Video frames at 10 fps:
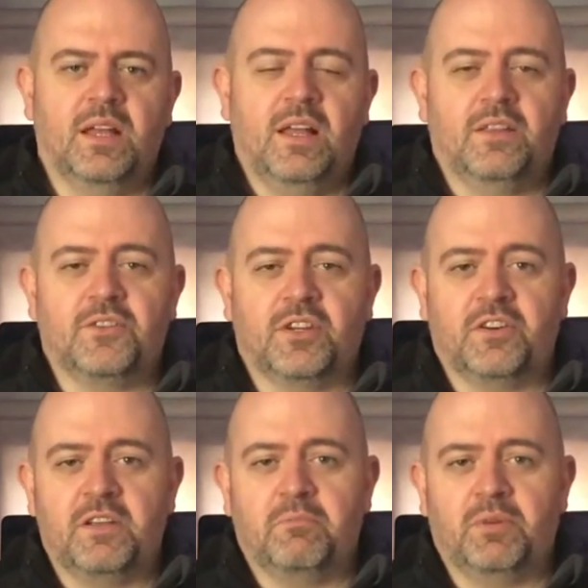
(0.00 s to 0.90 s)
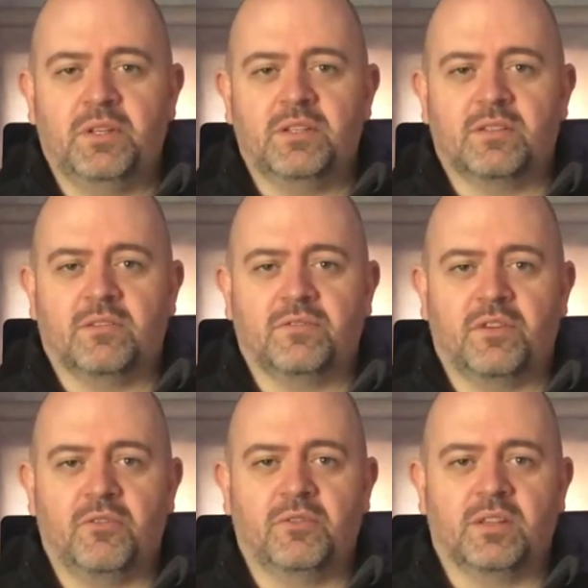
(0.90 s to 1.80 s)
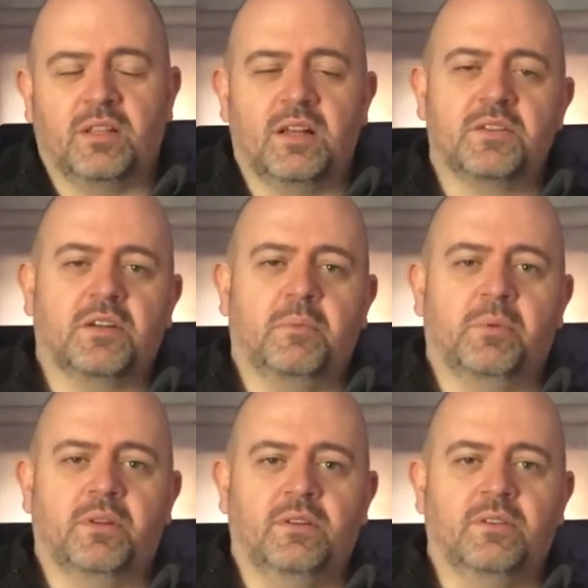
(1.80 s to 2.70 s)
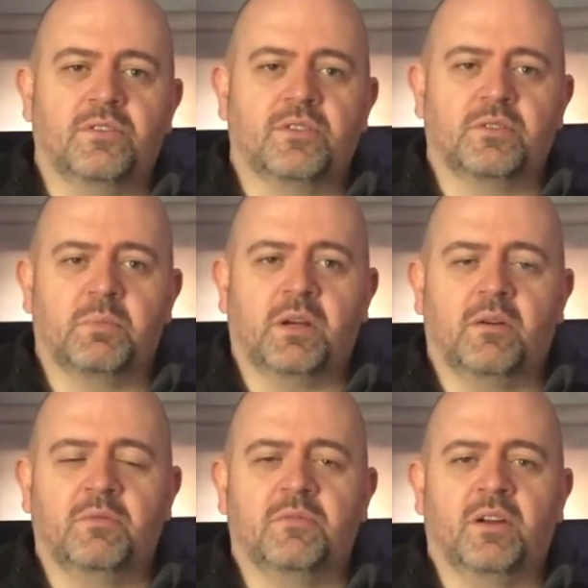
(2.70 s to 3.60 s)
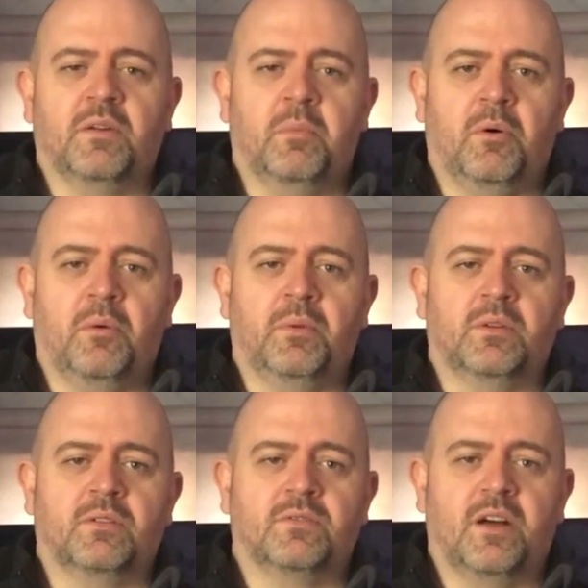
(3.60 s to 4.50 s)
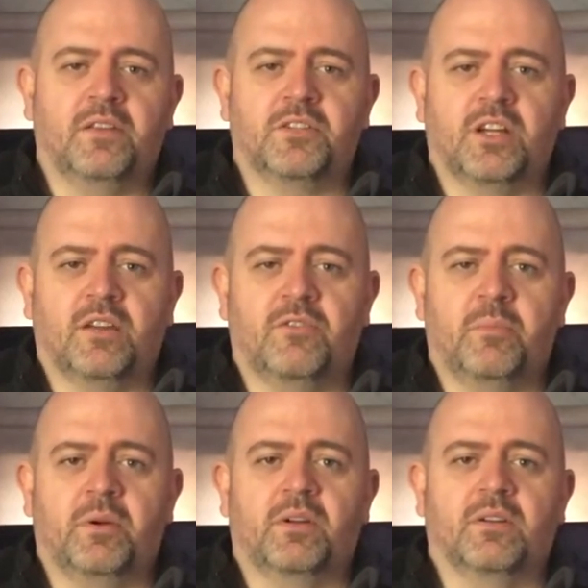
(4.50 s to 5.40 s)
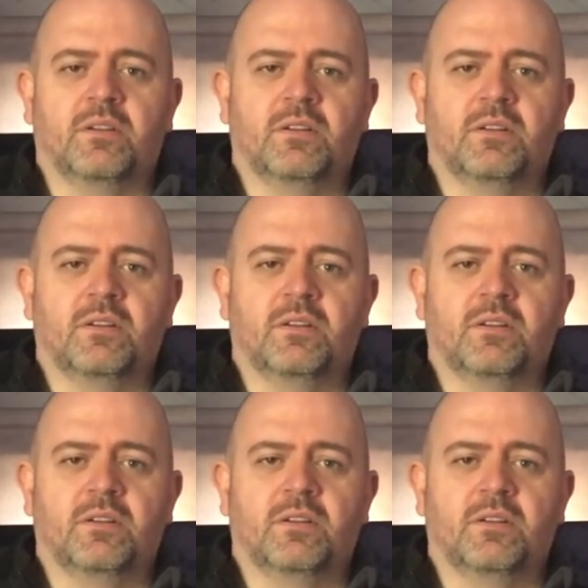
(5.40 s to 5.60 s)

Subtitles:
There's a great priest I've found in the last couple of years who's become very popular, Father Chad Ripperger.